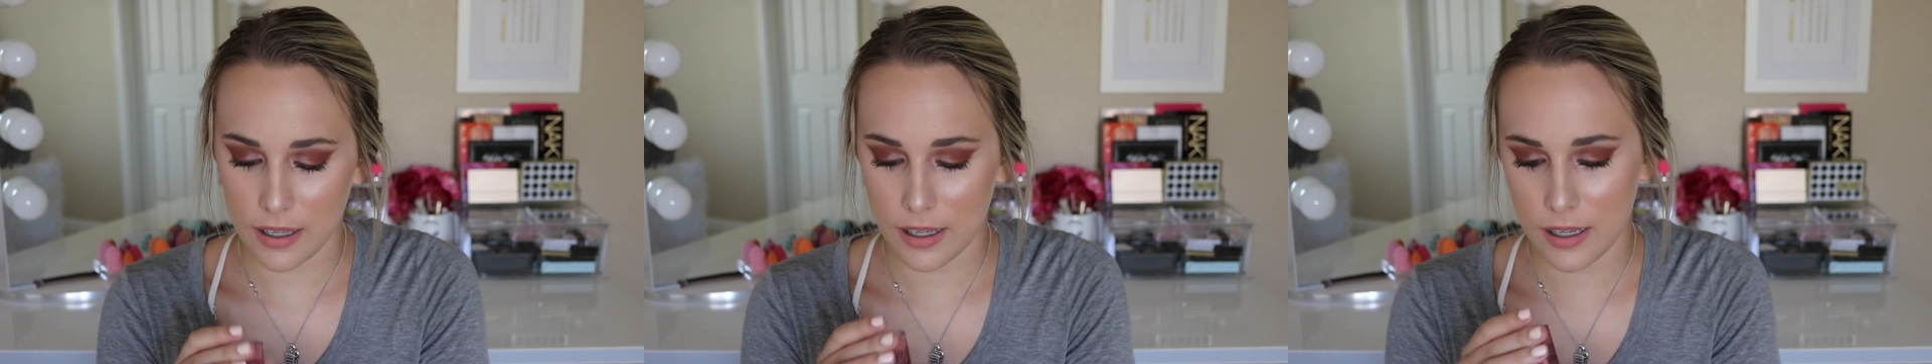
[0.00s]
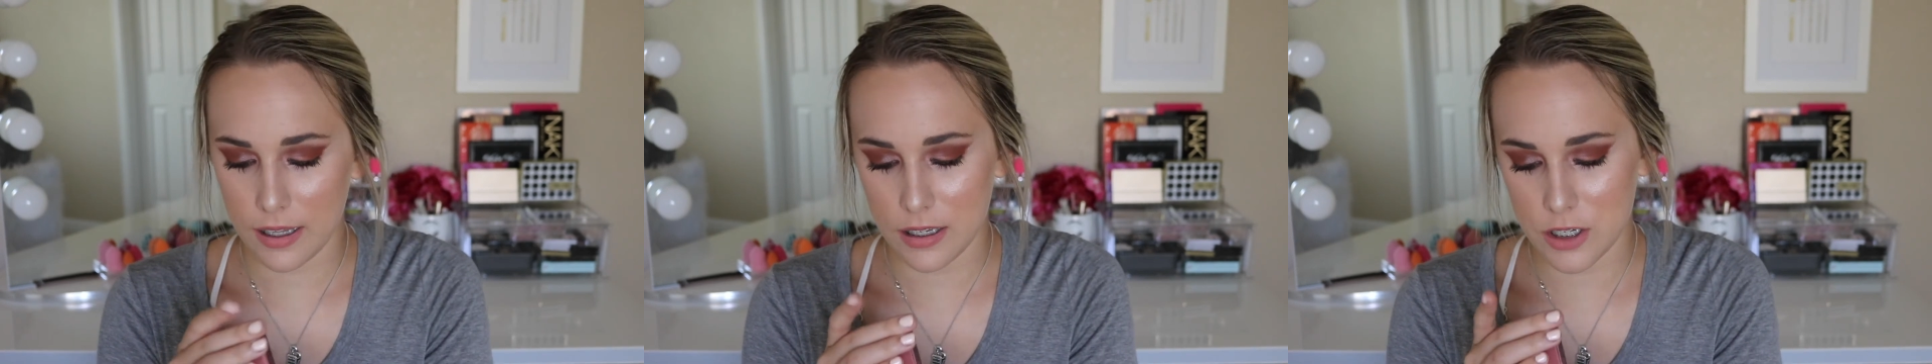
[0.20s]

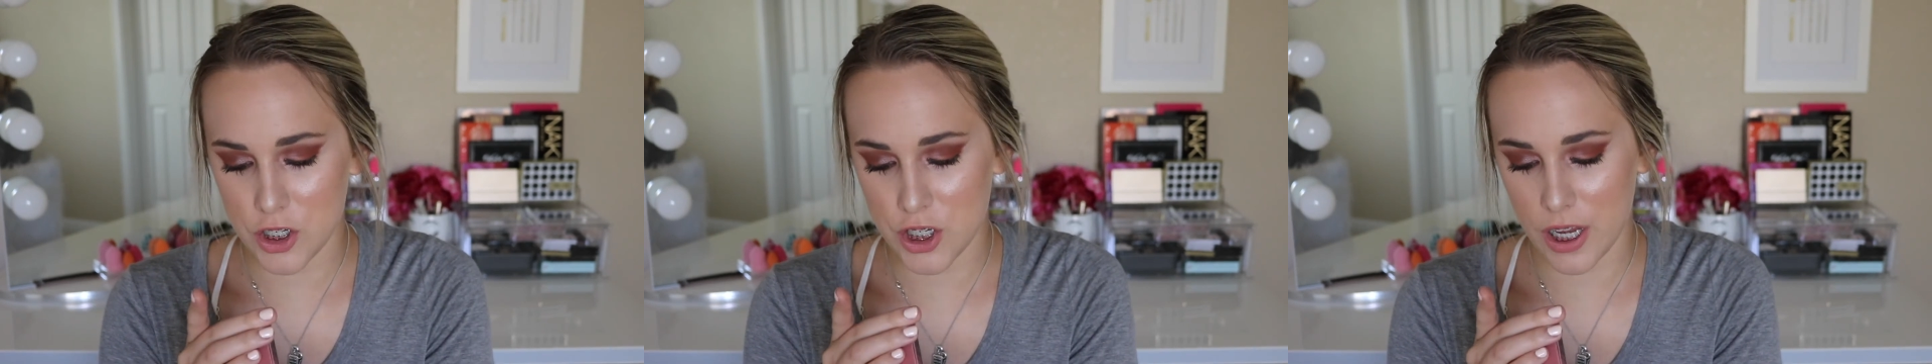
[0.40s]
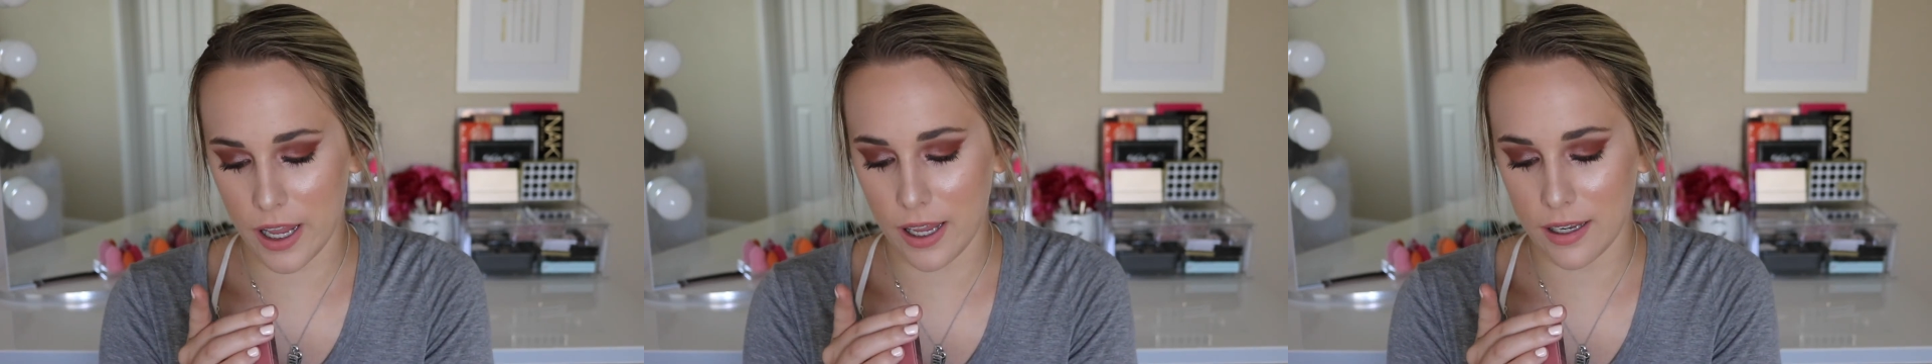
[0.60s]
in
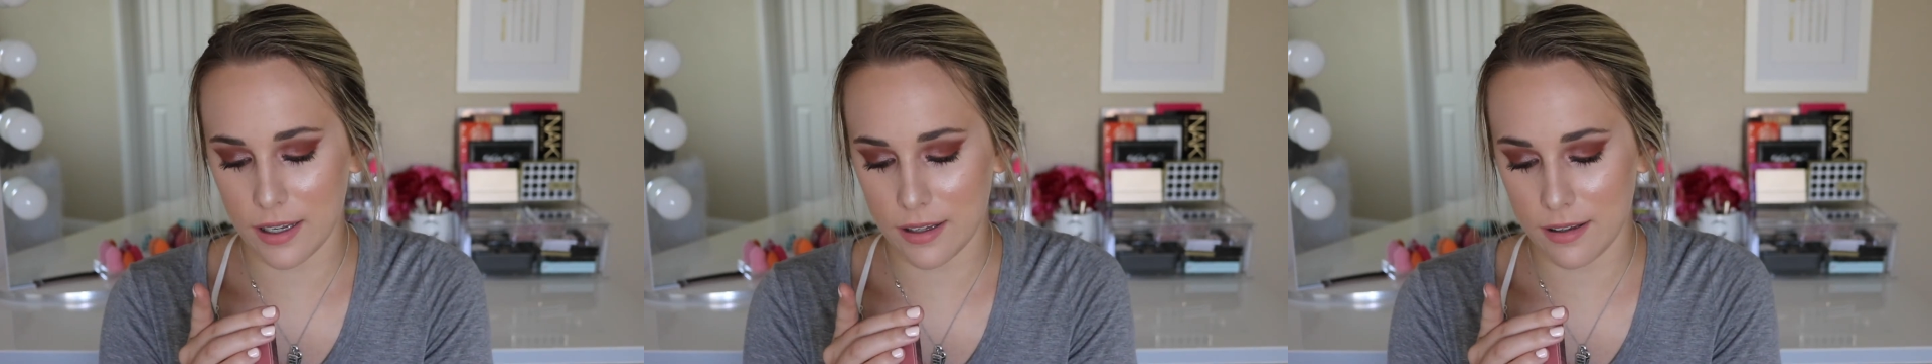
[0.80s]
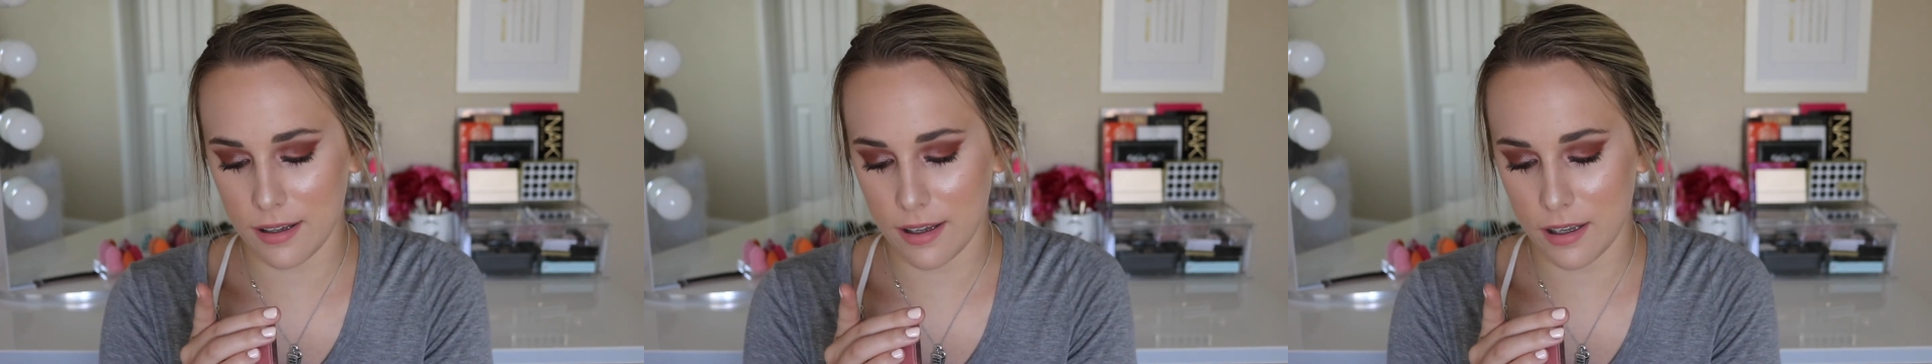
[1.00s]

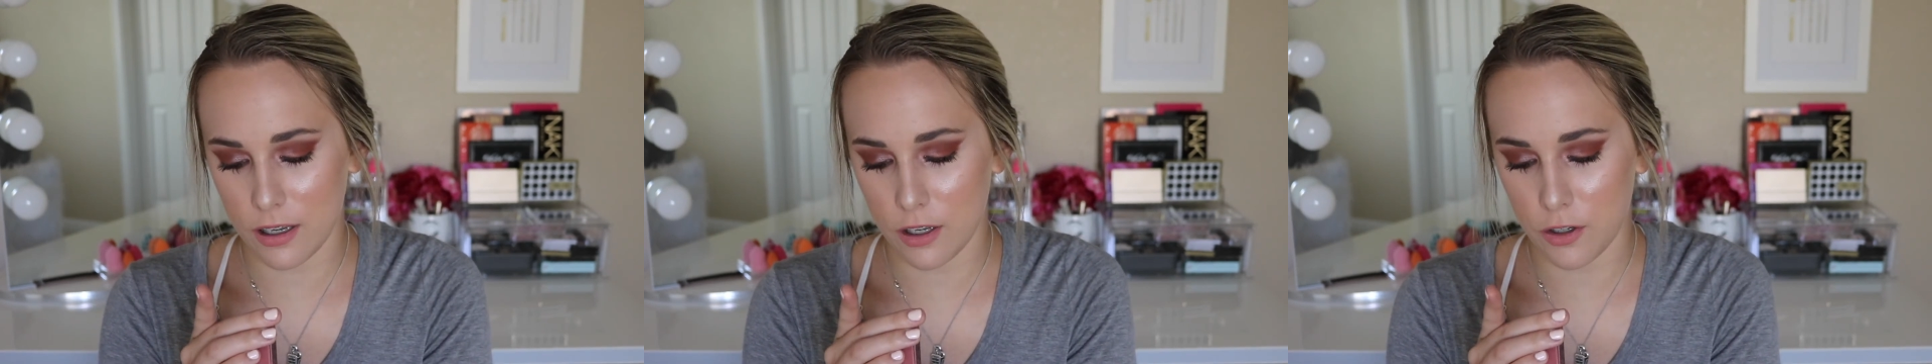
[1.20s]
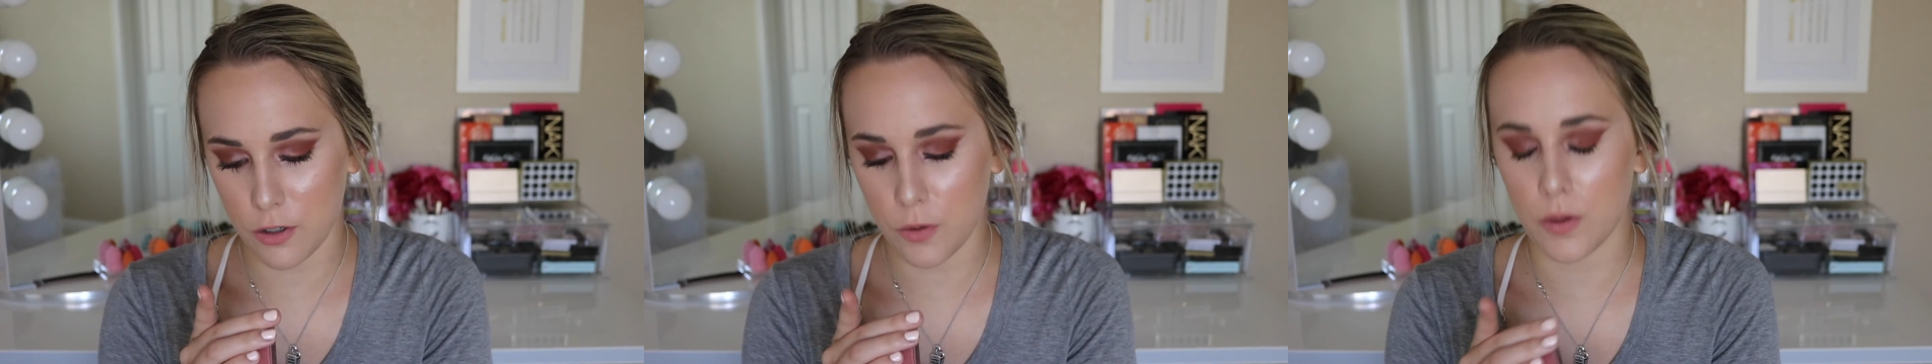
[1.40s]
shade
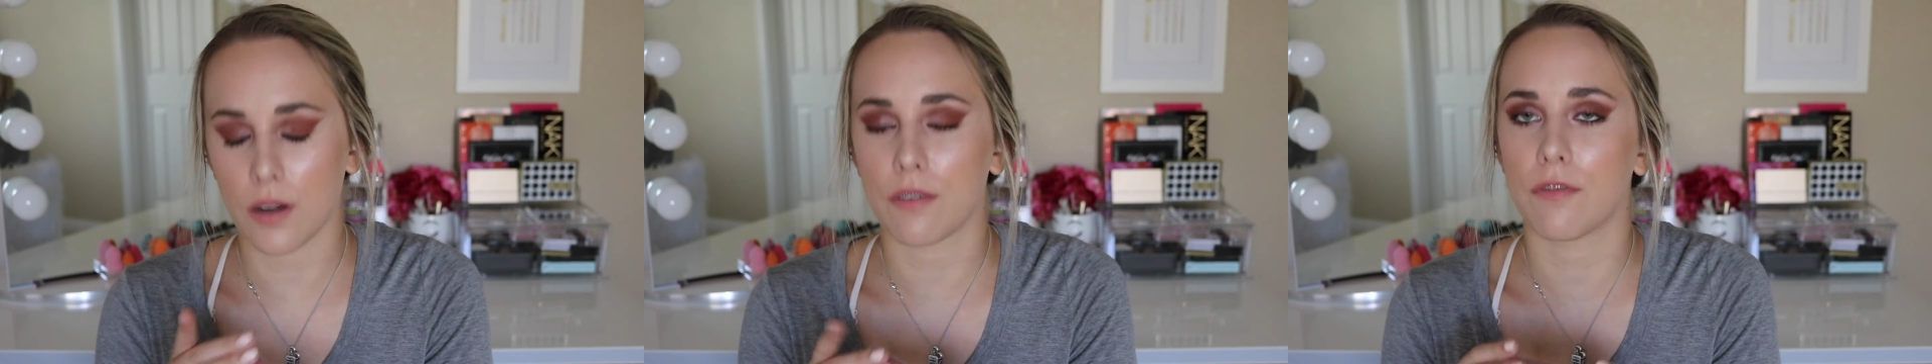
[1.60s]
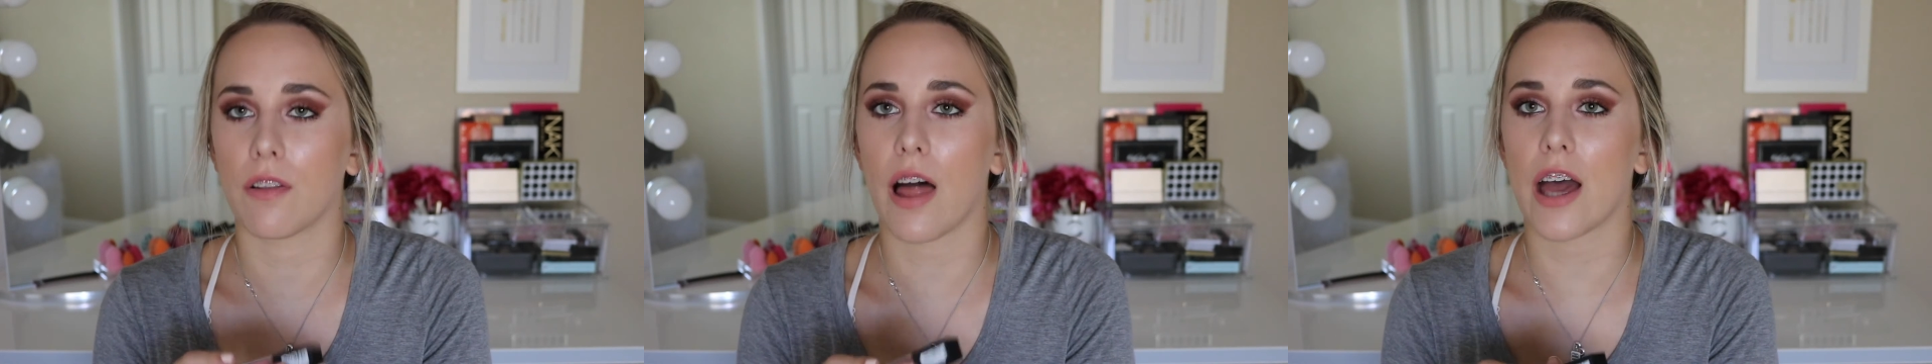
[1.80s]
Tin
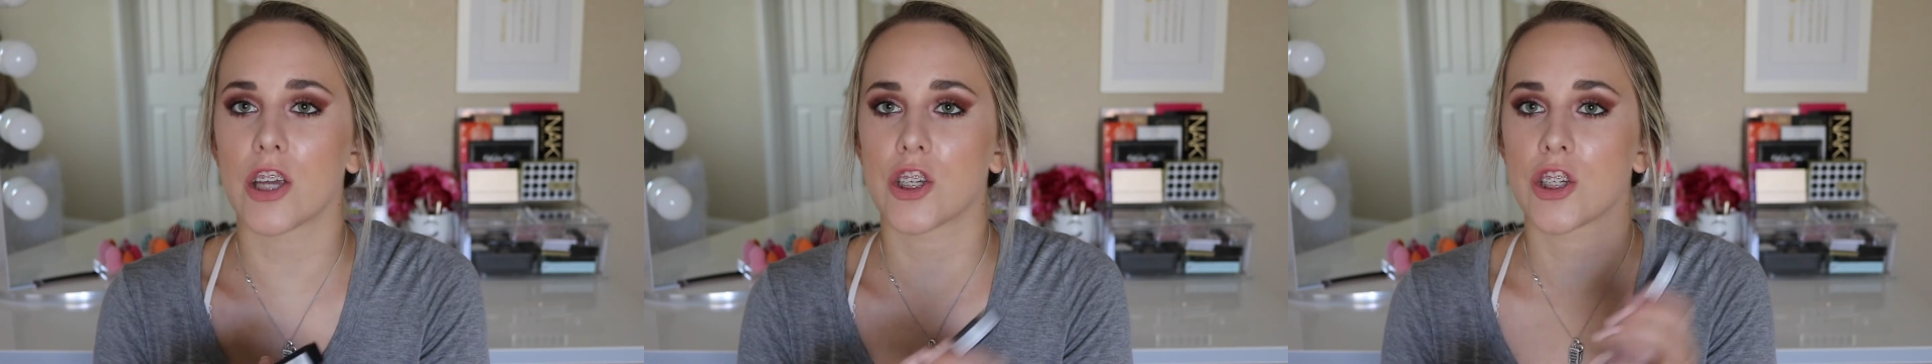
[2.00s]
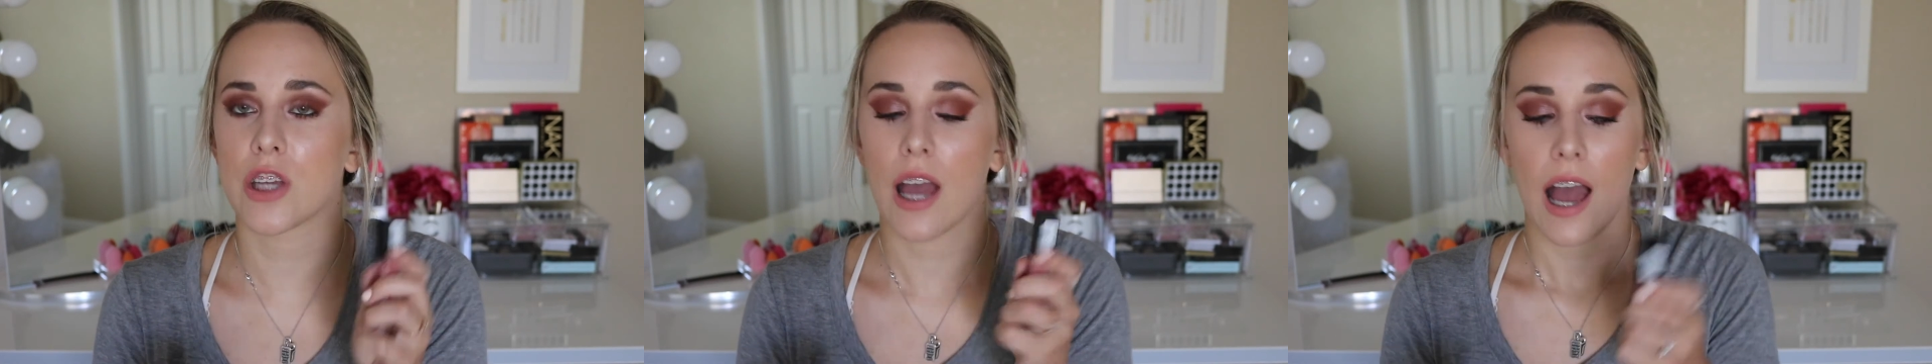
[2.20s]
Nude
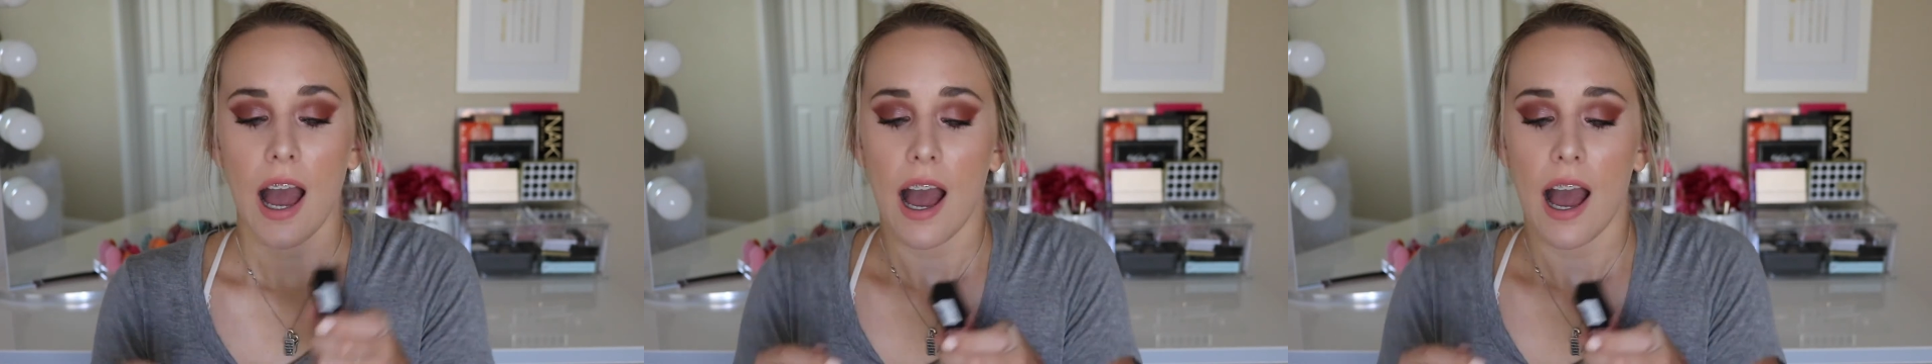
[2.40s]
Flush.